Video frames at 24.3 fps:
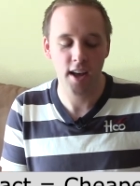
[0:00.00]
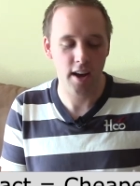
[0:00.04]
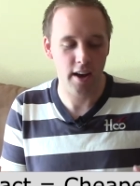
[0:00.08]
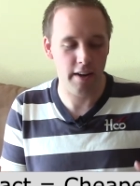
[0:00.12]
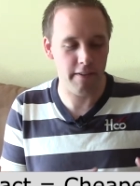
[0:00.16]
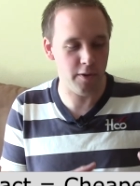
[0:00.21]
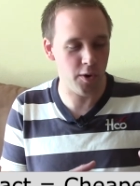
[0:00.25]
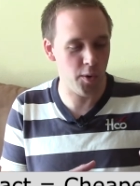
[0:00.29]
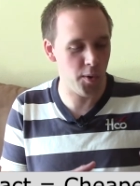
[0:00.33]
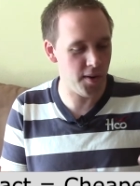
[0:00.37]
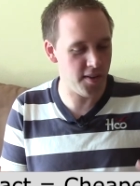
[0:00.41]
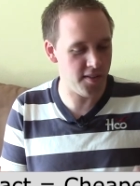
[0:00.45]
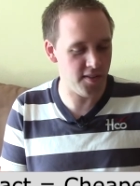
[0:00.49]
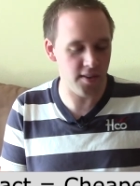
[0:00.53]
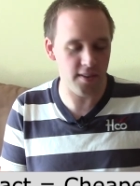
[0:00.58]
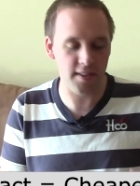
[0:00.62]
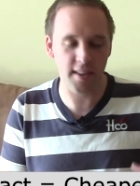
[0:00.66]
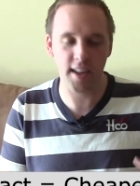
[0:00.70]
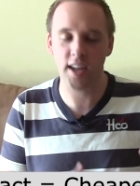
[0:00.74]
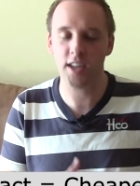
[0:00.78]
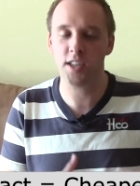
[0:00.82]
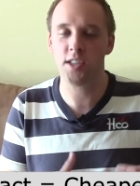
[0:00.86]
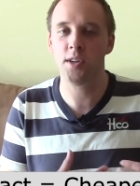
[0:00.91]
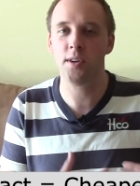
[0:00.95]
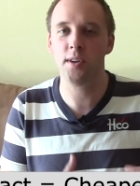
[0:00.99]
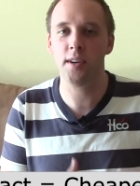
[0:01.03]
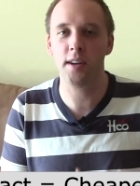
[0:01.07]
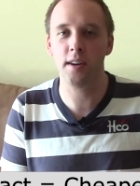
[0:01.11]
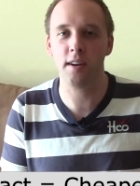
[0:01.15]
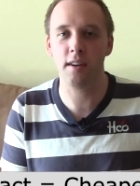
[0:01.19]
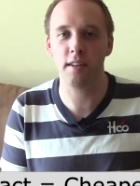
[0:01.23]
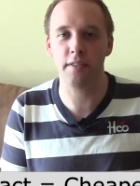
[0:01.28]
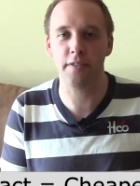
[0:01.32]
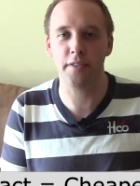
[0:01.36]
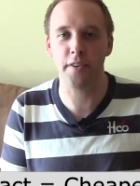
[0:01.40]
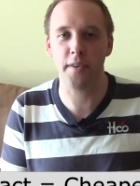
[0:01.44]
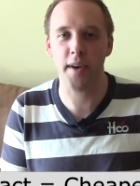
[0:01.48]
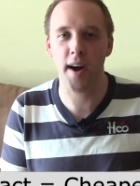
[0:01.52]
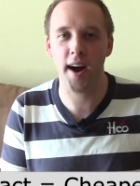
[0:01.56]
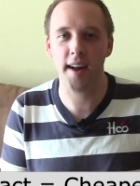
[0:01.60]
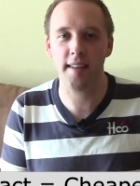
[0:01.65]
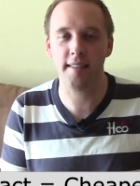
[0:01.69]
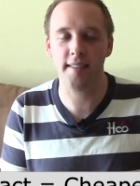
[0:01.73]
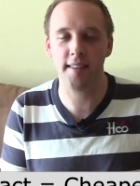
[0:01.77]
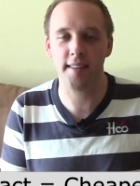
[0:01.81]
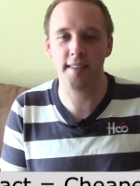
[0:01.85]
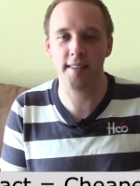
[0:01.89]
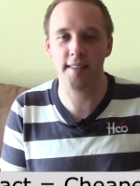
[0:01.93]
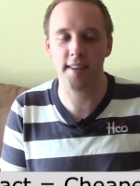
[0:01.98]
Of course, during that two years,
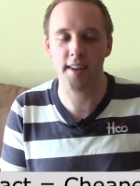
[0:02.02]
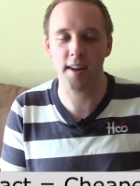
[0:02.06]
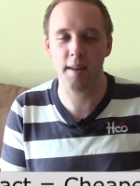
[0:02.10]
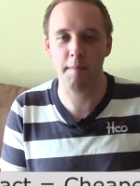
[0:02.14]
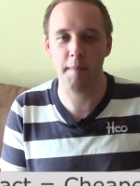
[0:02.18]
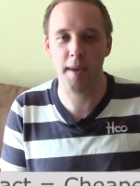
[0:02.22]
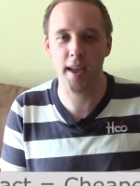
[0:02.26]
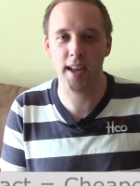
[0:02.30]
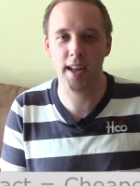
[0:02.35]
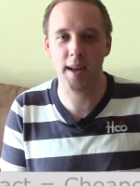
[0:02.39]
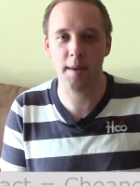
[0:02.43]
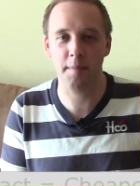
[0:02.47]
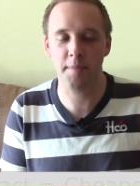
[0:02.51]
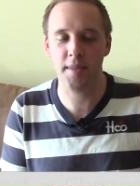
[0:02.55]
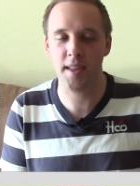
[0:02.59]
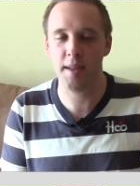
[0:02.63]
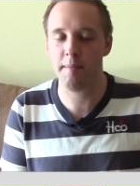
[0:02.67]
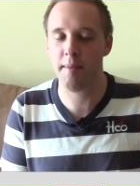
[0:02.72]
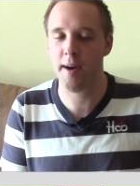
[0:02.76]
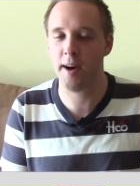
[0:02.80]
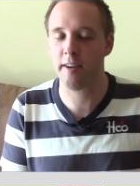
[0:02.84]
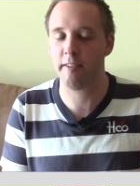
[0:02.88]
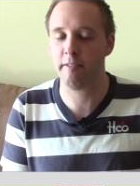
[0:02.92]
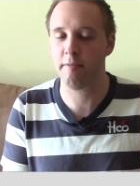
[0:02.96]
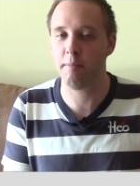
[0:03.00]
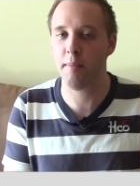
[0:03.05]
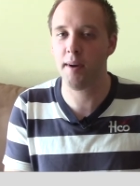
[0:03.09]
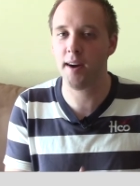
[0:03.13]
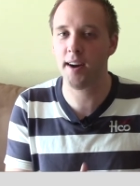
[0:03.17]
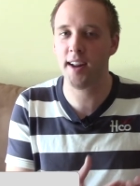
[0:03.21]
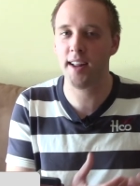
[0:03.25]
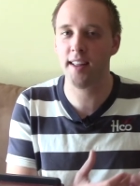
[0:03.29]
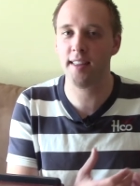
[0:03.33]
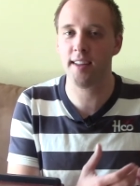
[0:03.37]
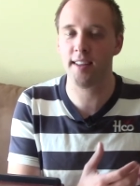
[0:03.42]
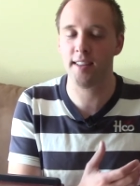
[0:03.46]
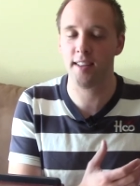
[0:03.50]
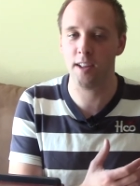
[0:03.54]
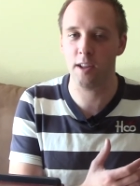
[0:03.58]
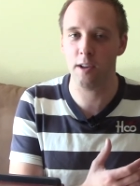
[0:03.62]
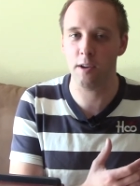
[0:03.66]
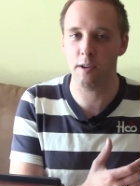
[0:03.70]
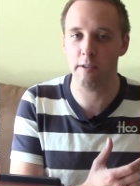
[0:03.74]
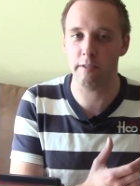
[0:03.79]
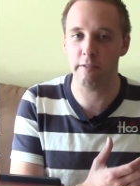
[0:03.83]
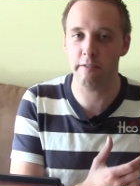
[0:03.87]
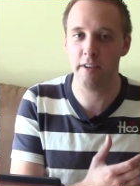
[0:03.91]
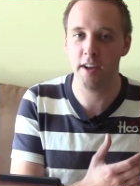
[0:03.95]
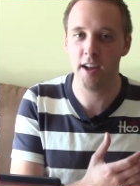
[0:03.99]
Verizon is going to make up the amount of money that
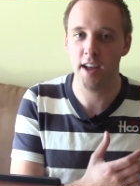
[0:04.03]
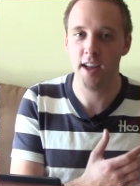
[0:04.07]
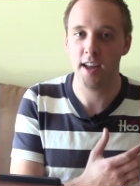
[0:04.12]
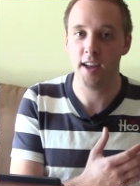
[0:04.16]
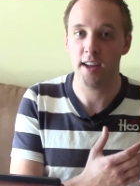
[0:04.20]
you've